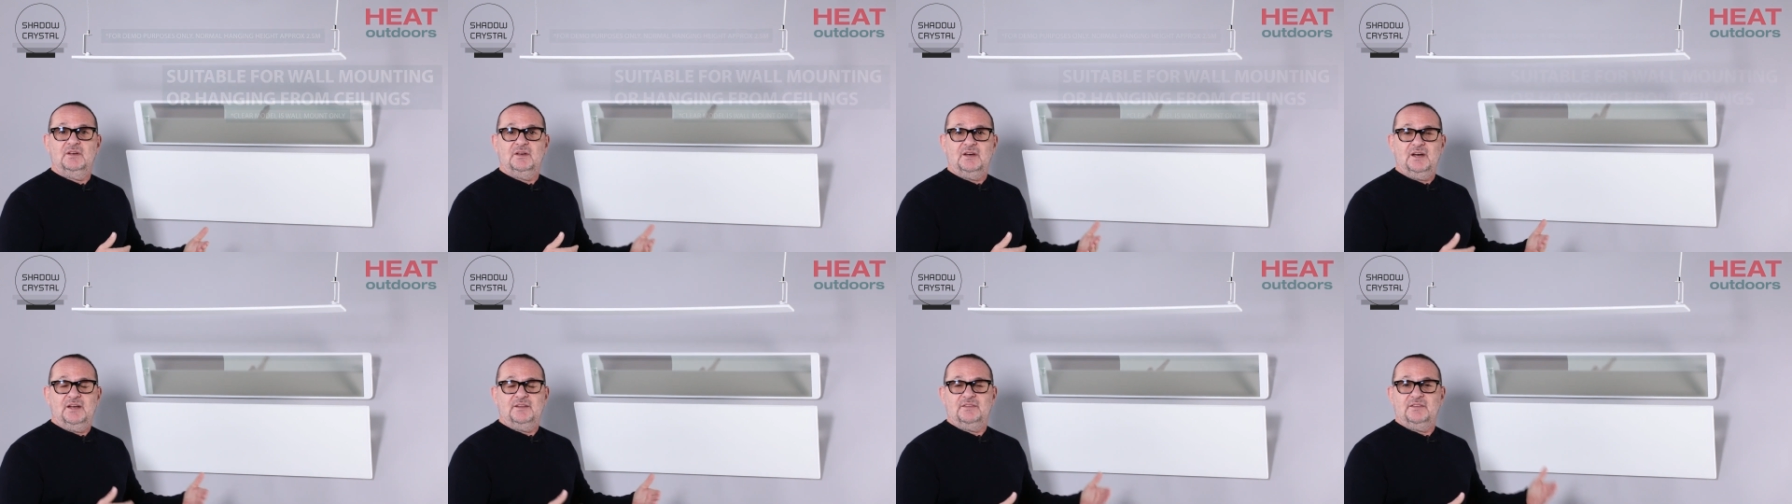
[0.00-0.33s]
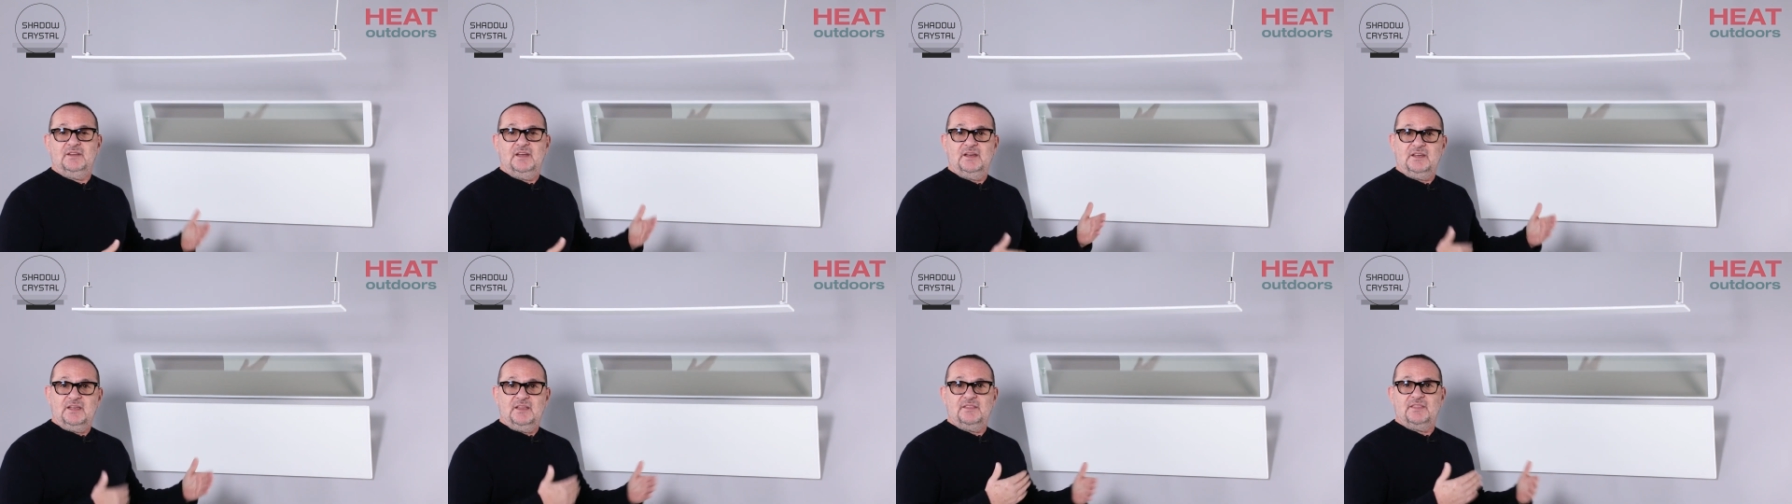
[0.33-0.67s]
And
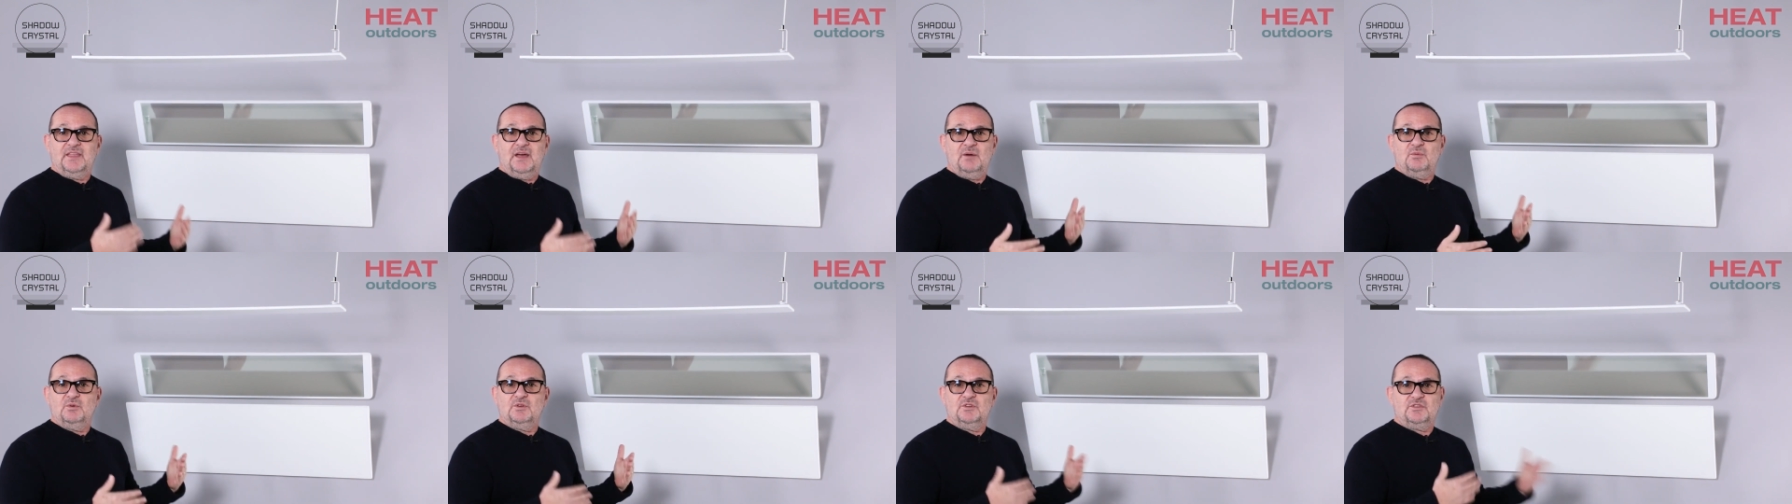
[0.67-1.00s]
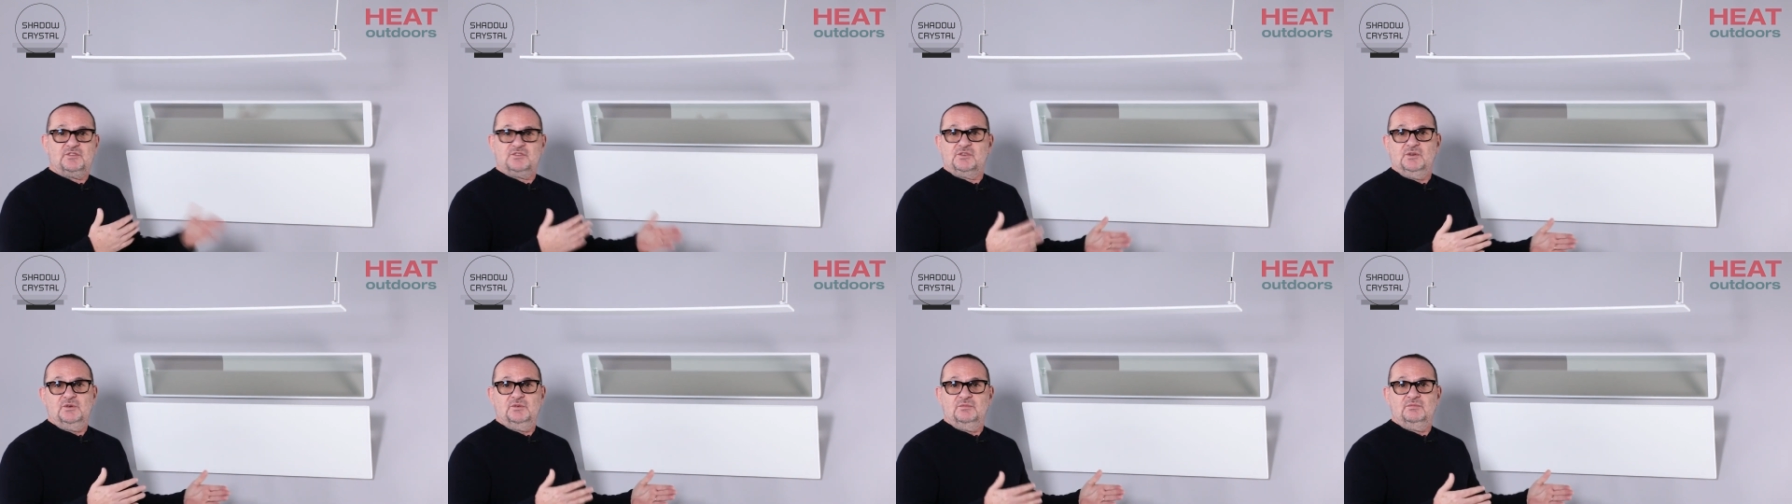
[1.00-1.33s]
again, that will
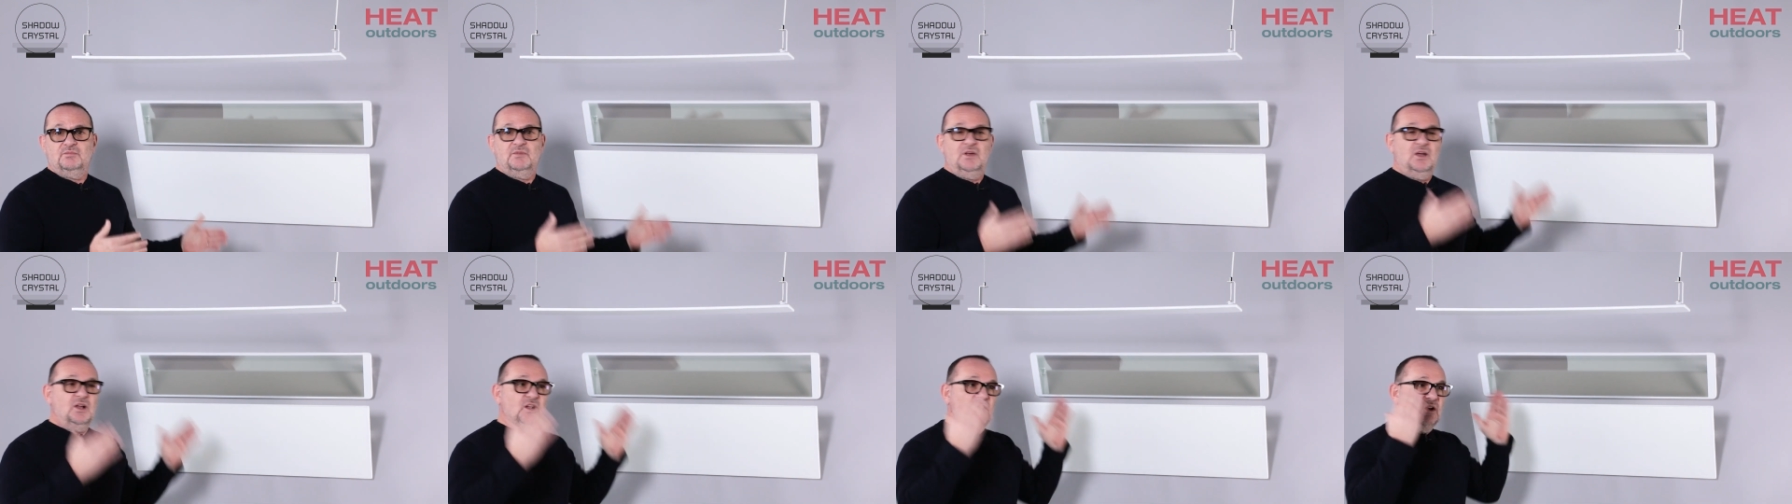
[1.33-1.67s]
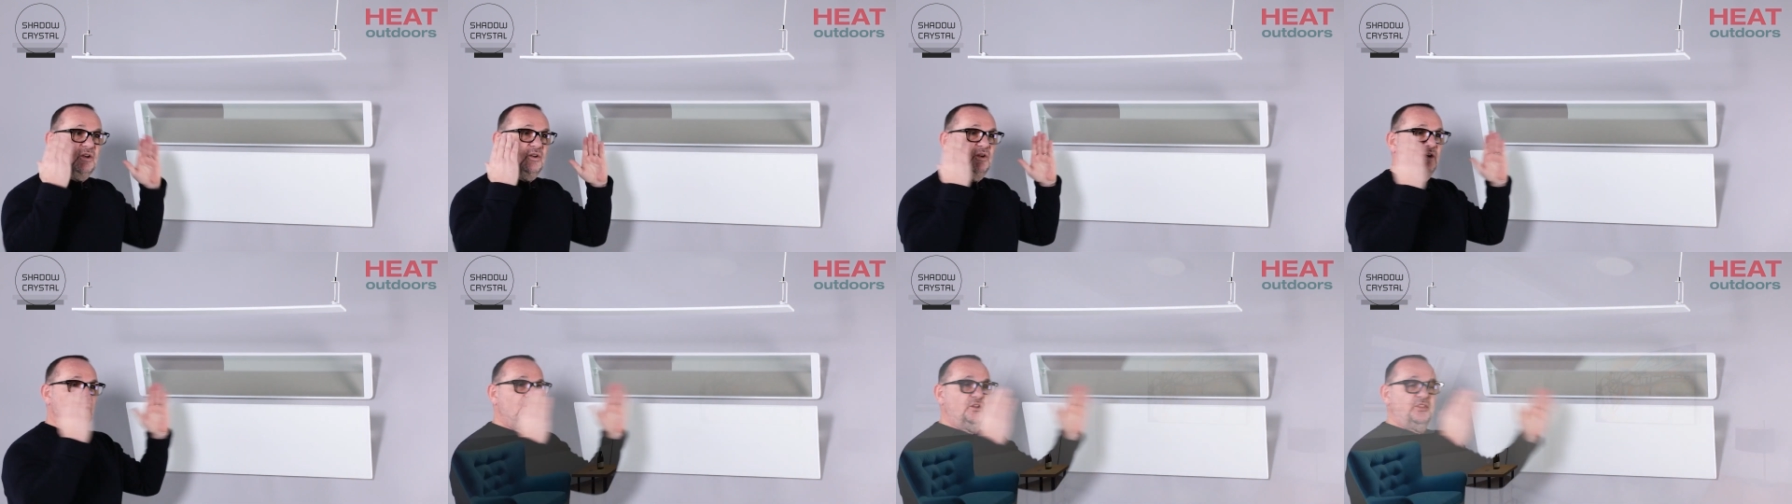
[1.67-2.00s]
suit
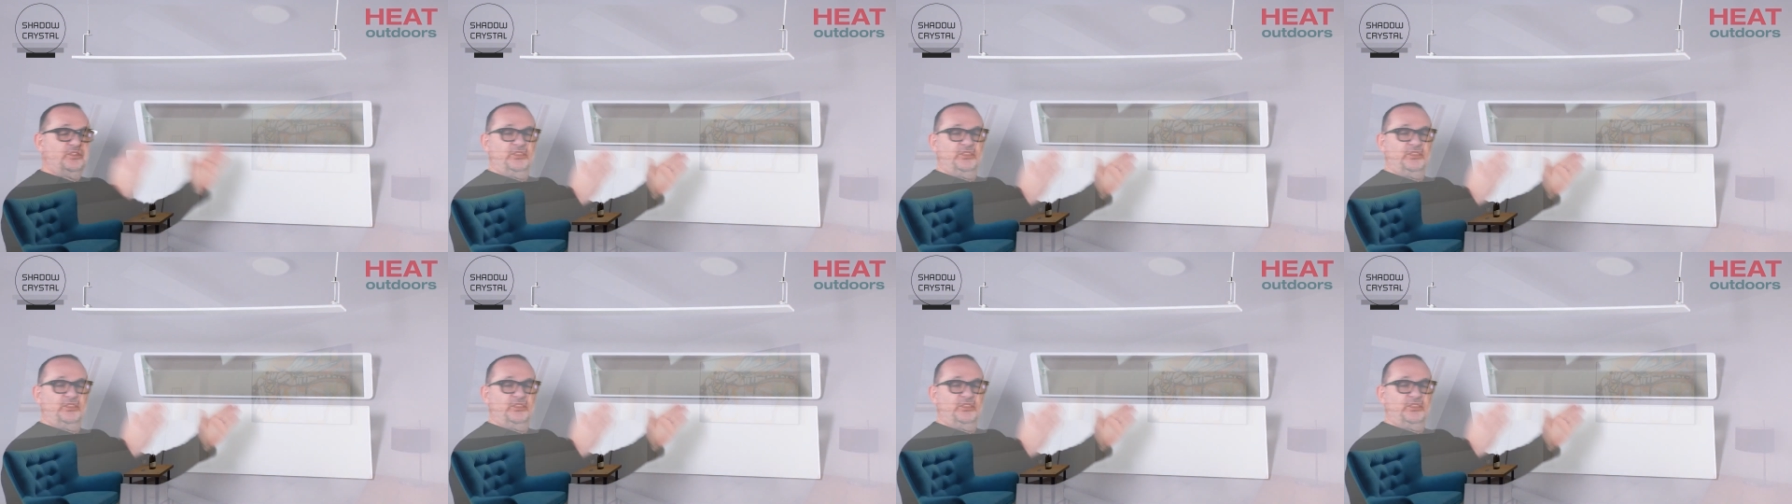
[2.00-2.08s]
long,